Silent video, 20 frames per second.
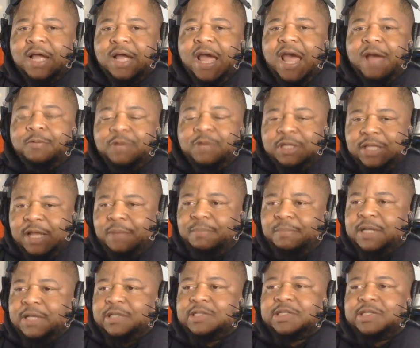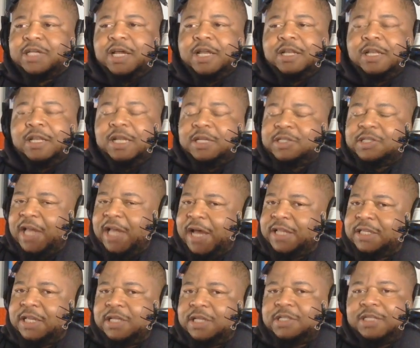And with that being said, it's like
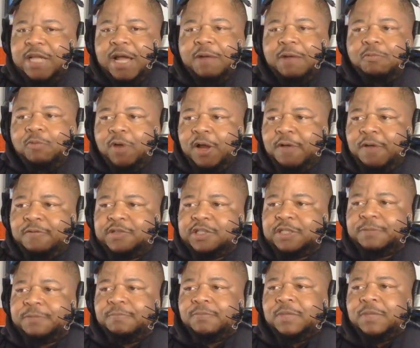these damn refs,